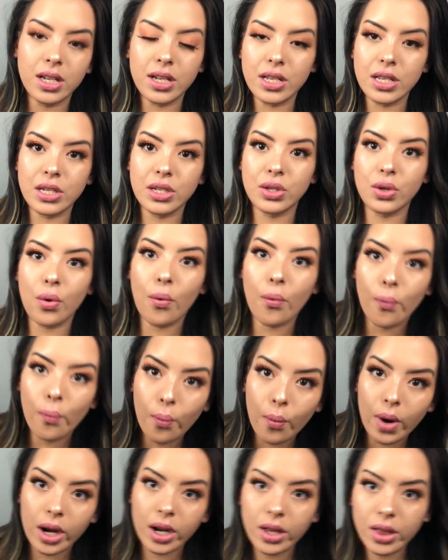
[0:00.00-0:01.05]
is
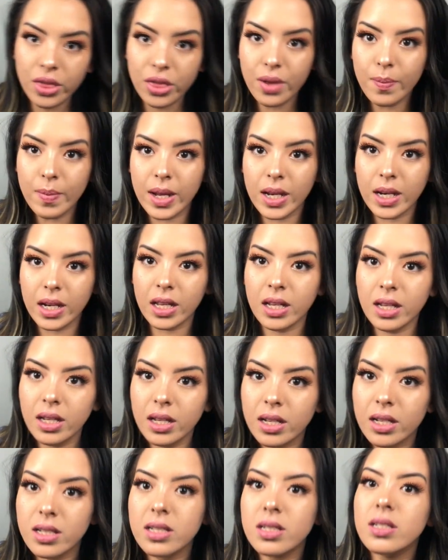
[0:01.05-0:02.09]
worth the money.
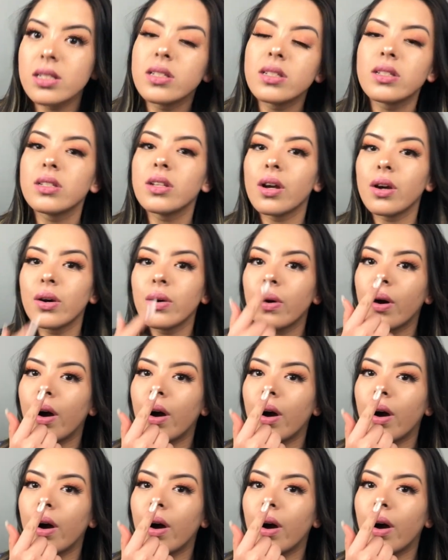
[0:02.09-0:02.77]
So